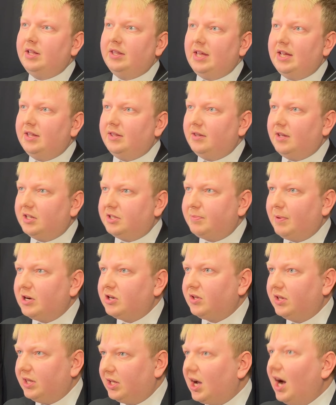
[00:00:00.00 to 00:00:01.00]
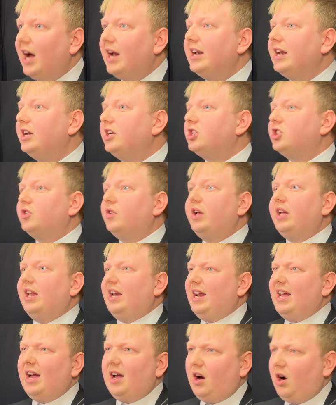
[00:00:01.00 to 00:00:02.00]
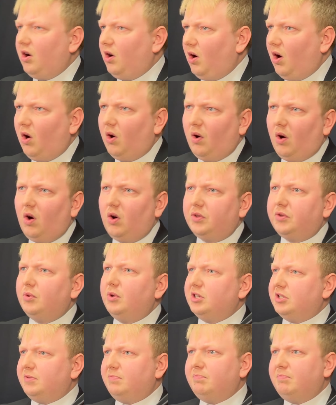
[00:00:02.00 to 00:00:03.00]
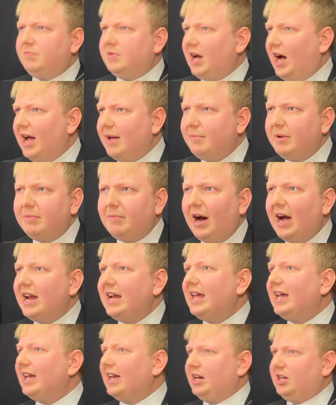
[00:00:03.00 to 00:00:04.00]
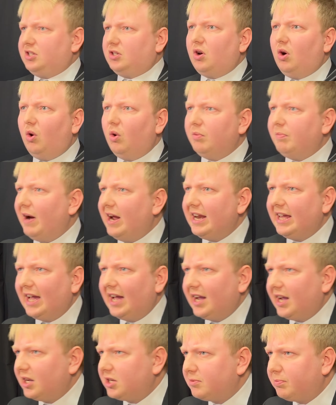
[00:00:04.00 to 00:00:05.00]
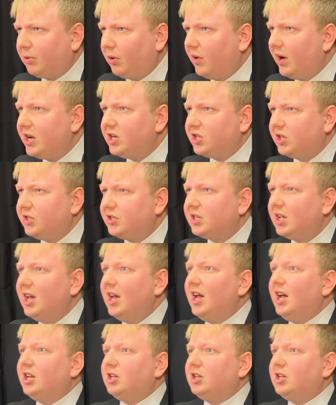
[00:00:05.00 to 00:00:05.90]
in especially the cotton industry and all through his diamond mining and his gold mining explorations,